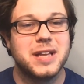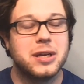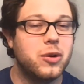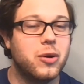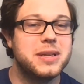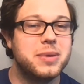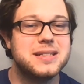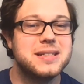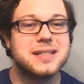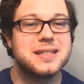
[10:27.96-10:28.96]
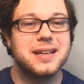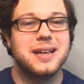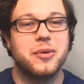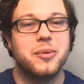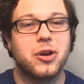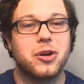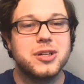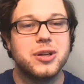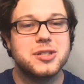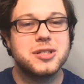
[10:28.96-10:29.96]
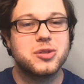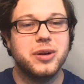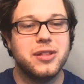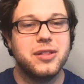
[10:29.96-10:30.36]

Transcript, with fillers: Go in peace with courage and strength